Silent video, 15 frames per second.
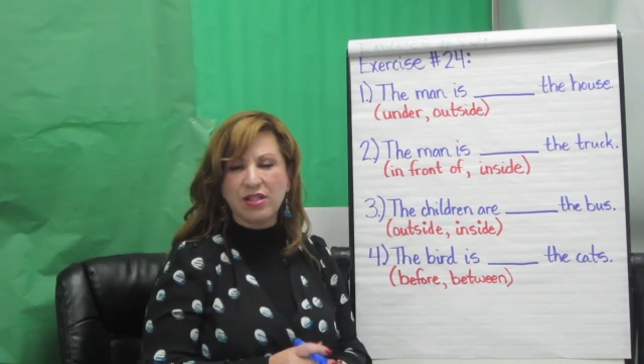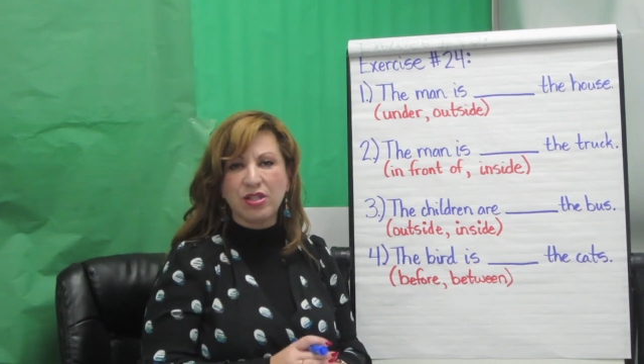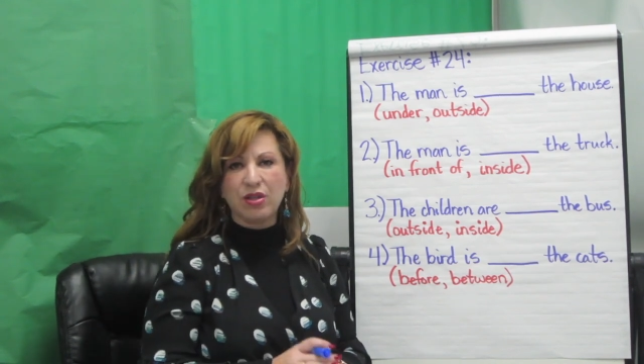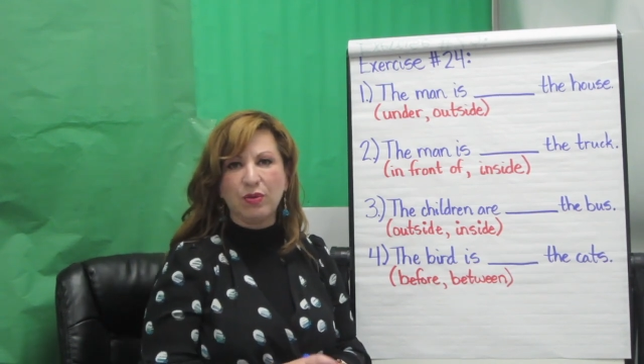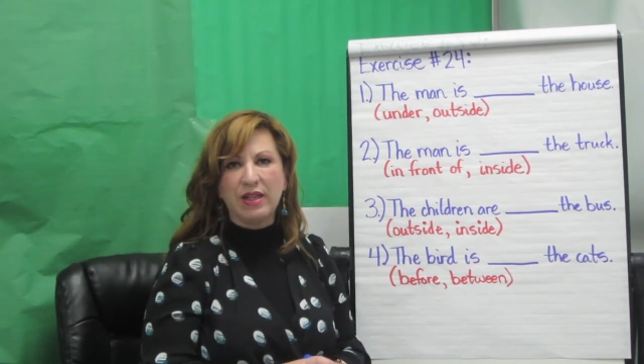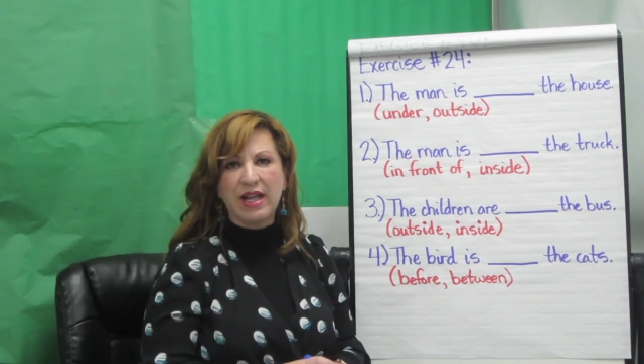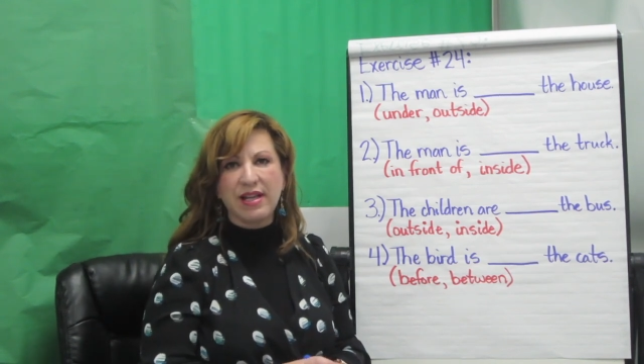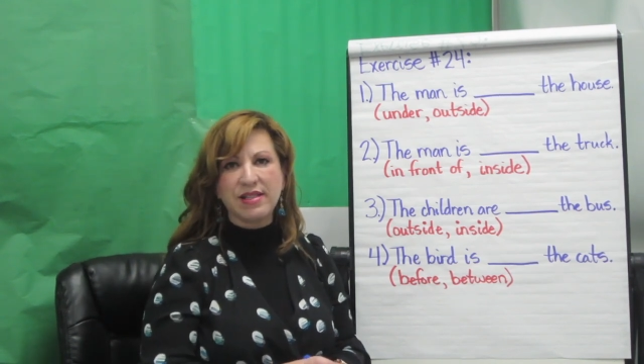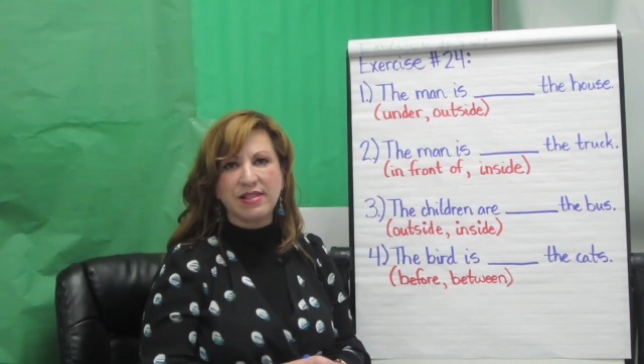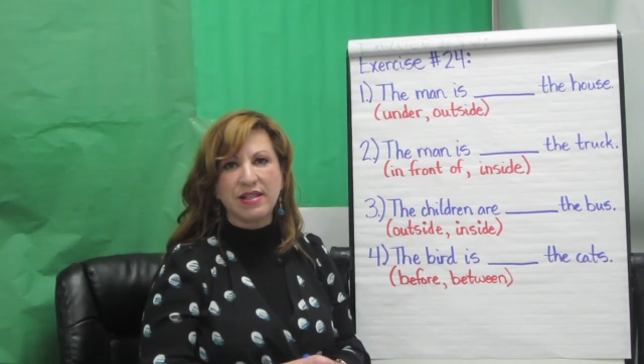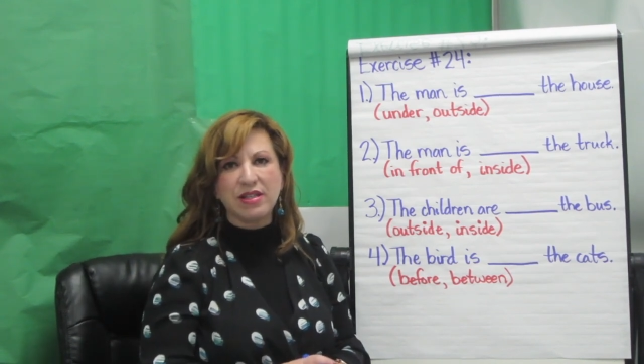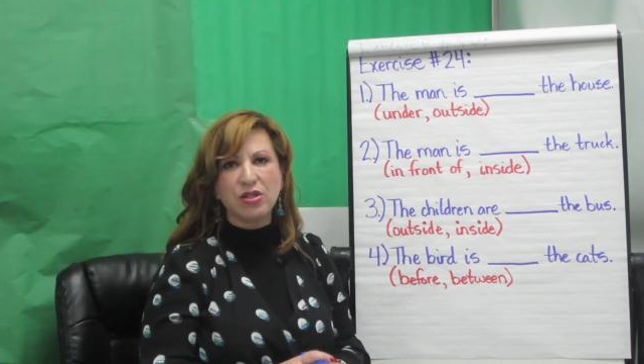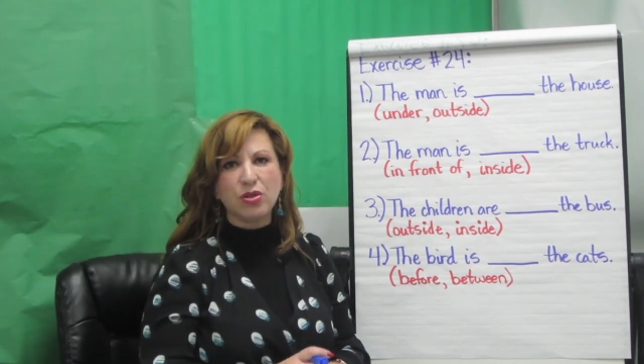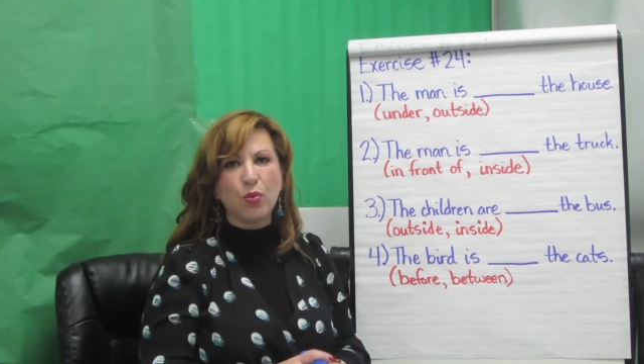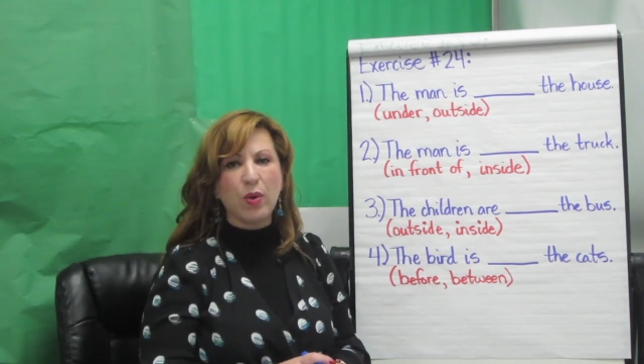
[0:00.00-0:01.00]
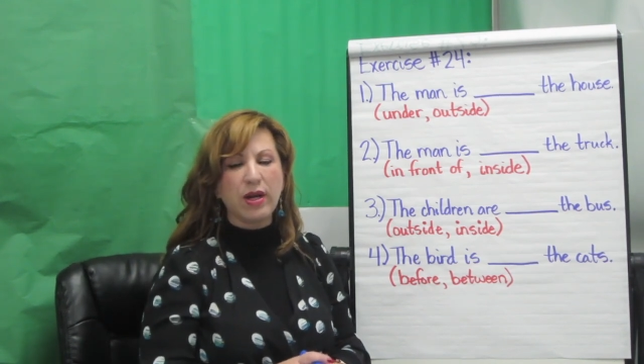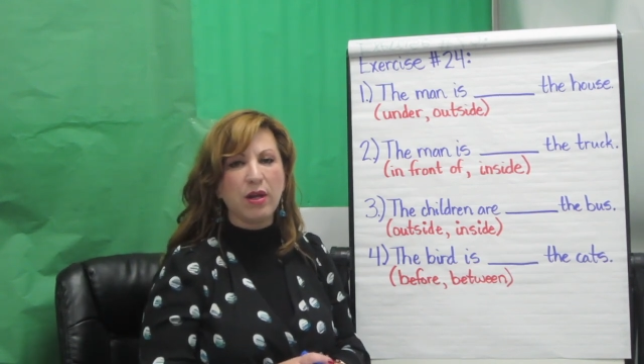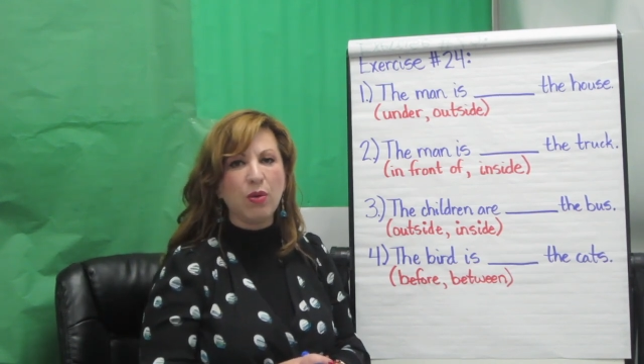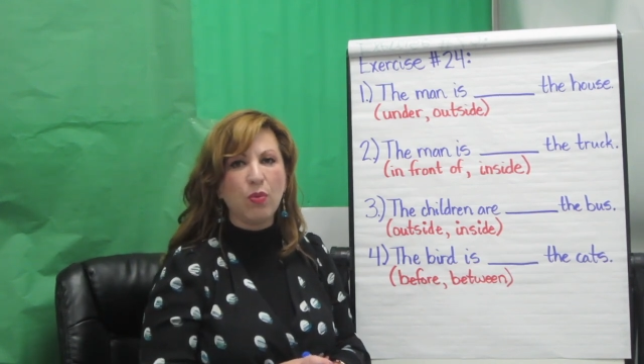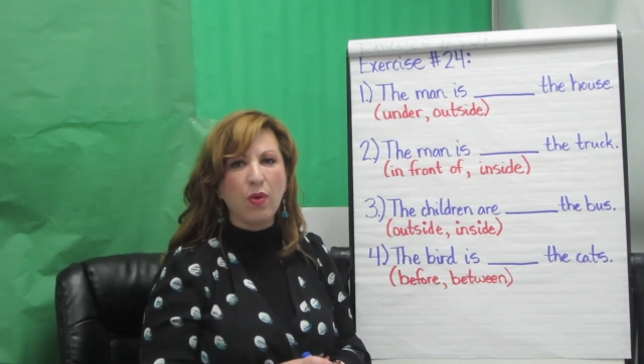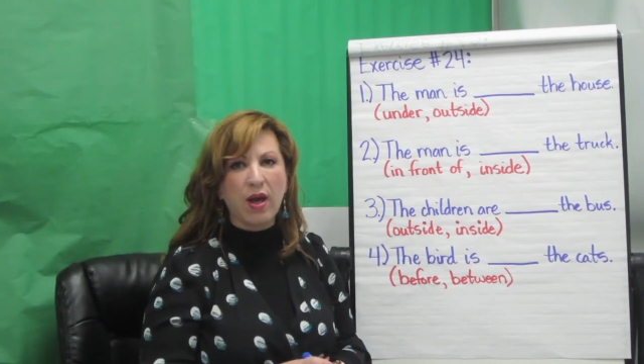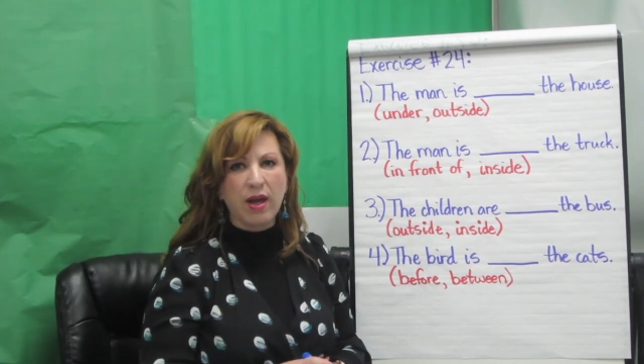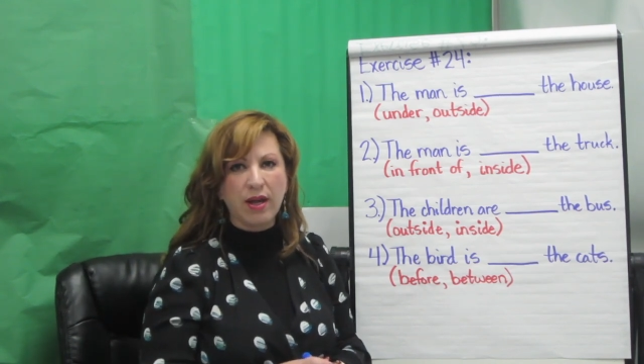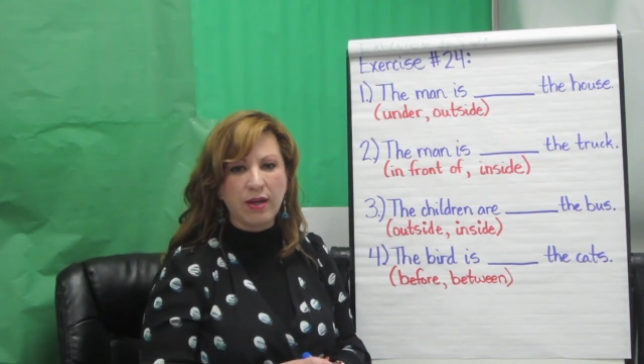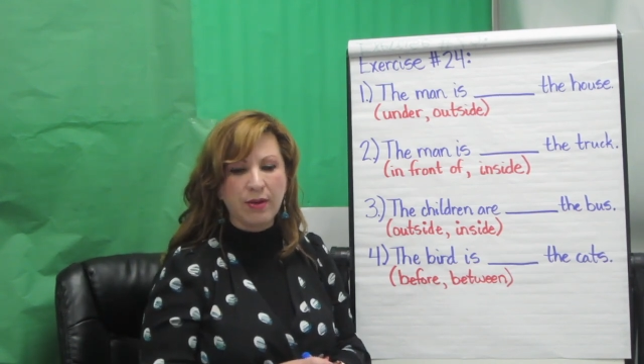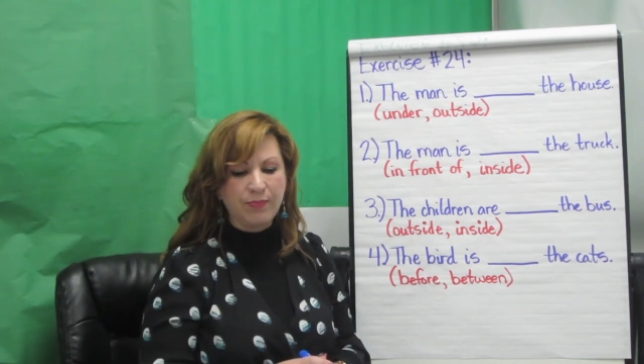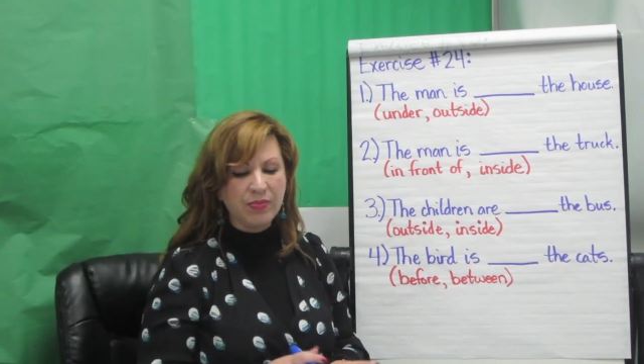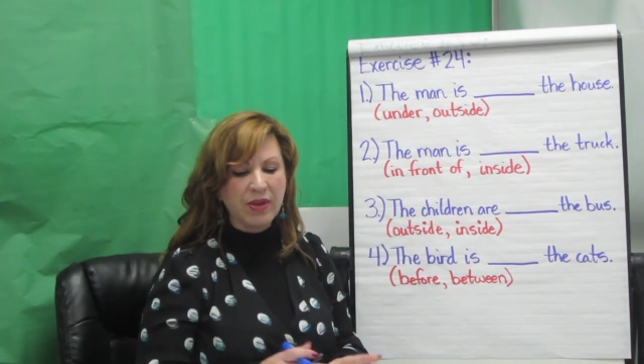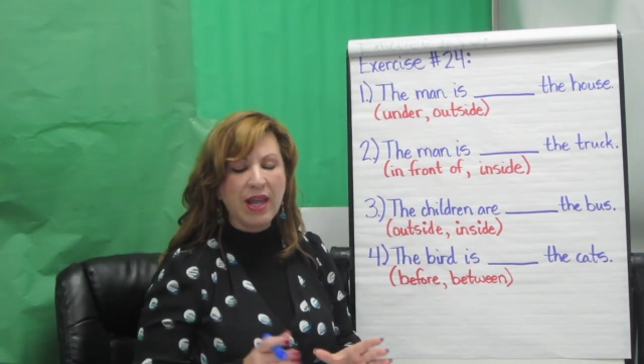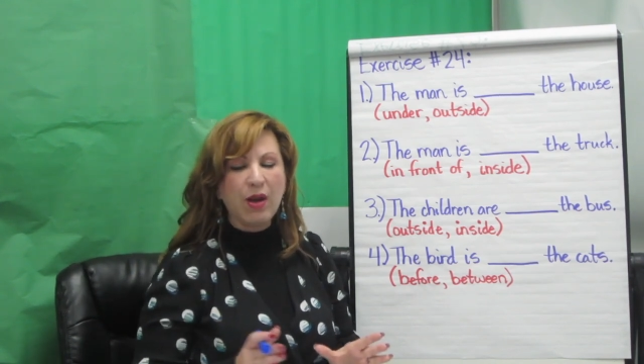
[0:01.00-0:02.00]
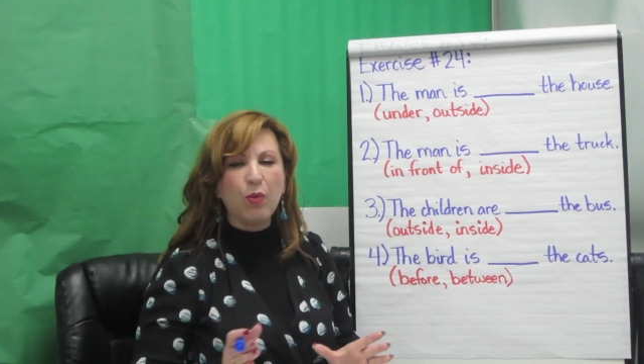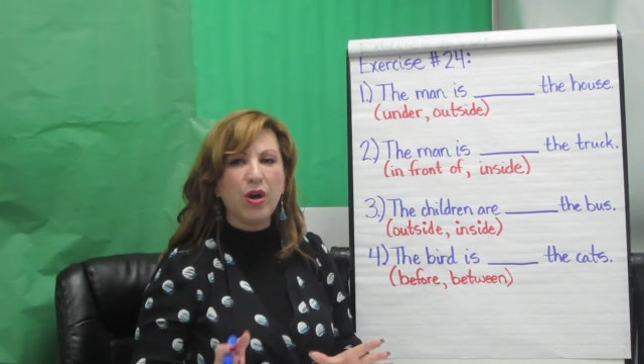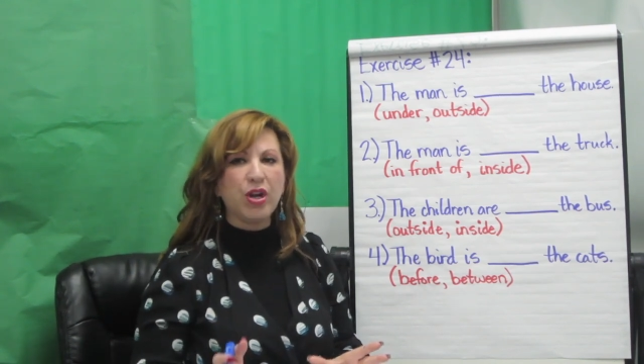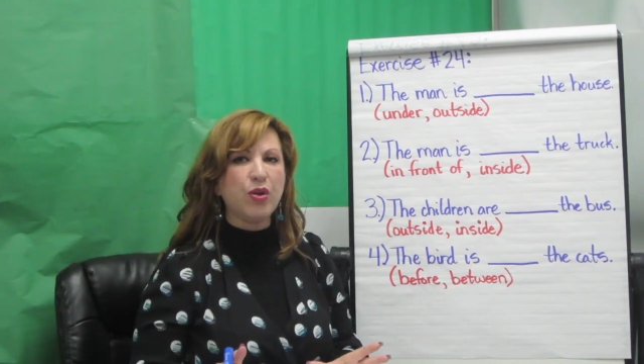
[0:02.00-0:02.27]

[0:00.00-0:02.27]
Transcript: to lesson 21 where